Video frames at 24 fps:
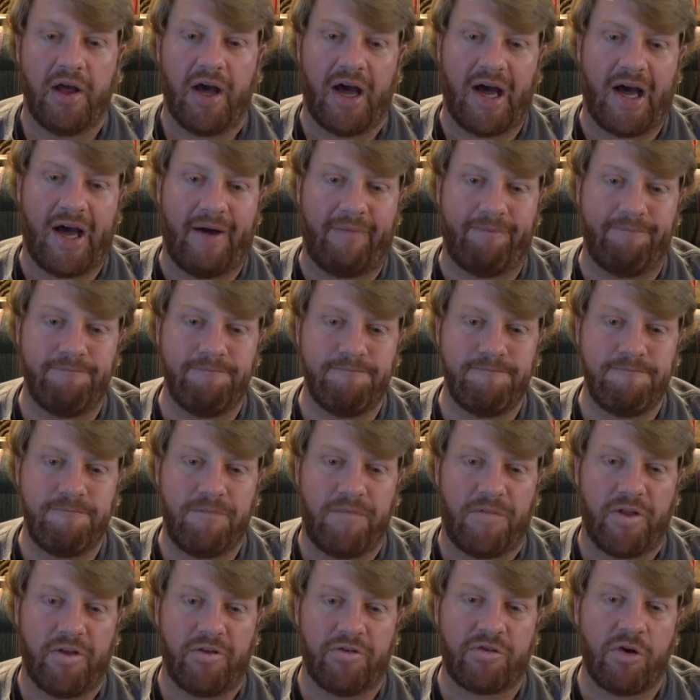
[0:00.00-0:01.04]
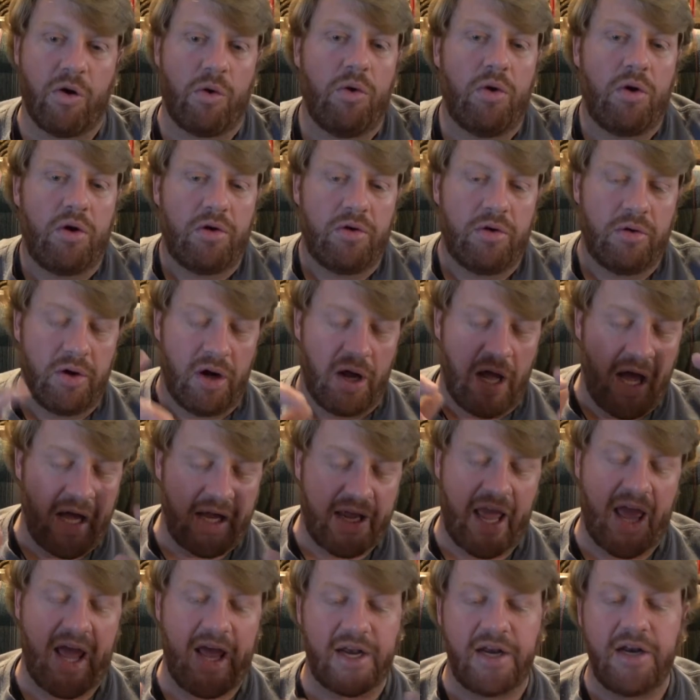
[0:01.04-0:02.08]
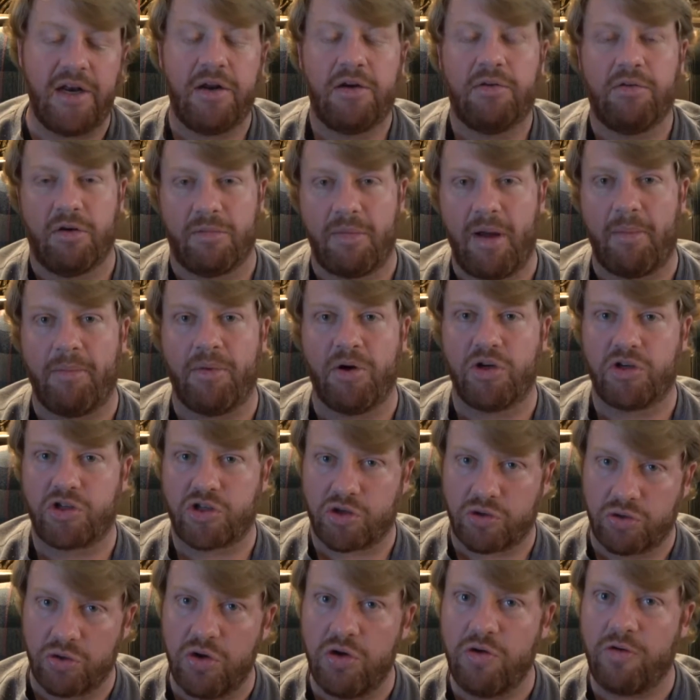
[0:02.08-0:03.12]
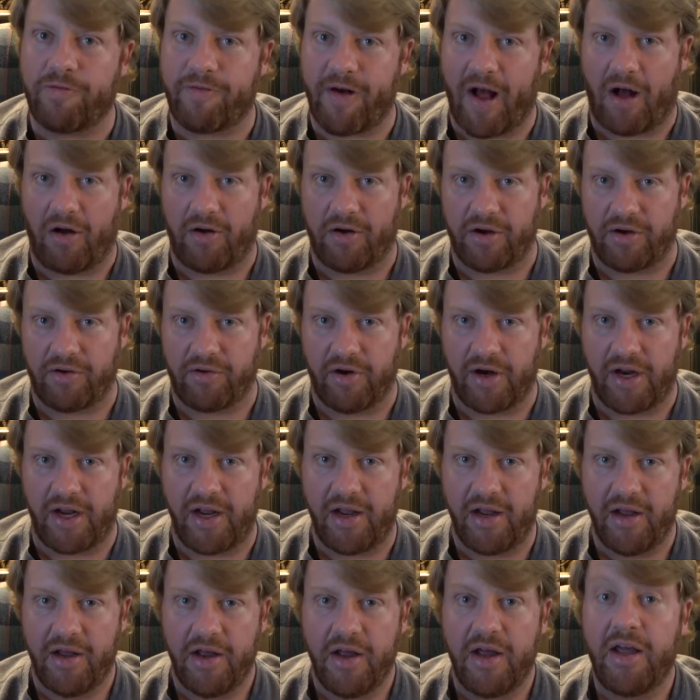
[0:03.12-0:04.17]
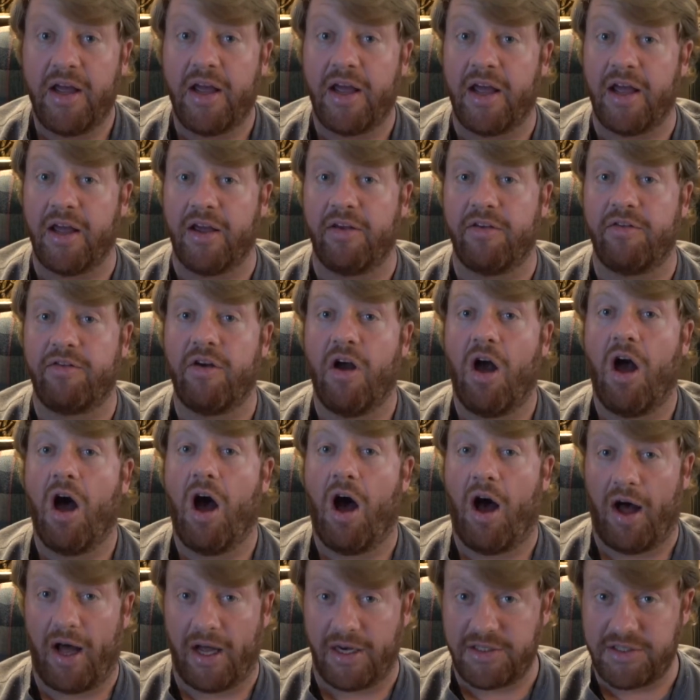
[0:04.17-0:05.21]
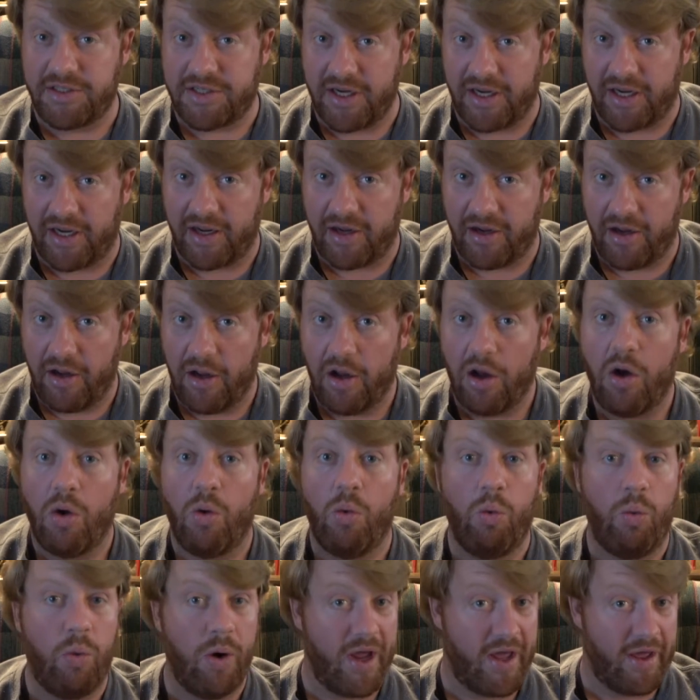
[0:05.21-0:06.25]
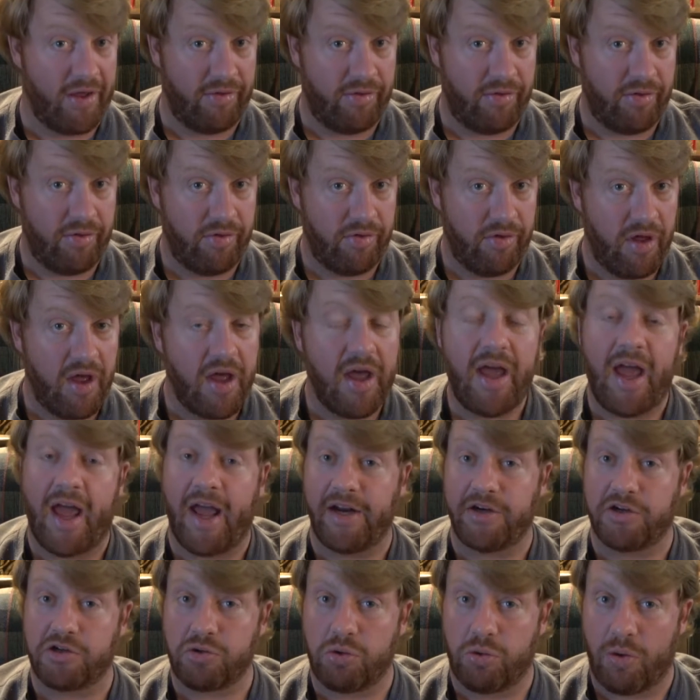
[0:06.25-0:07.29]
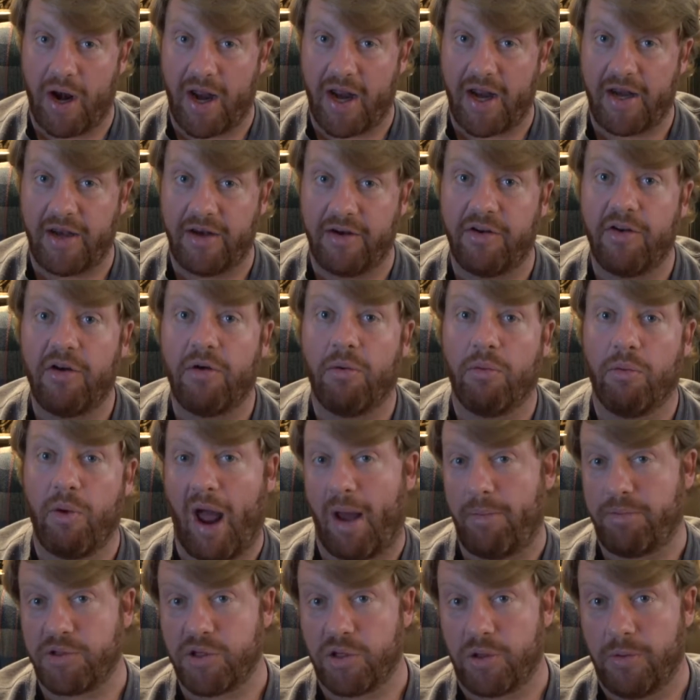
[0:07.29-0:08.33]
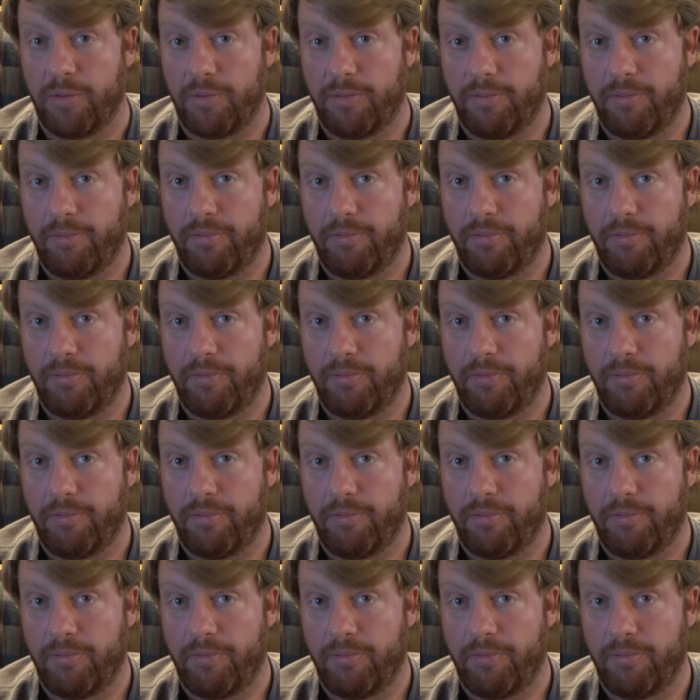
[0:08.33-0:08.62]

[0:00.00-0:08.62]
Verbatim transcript: Um, so Again, remember true falconry is hunting with a trained raptor.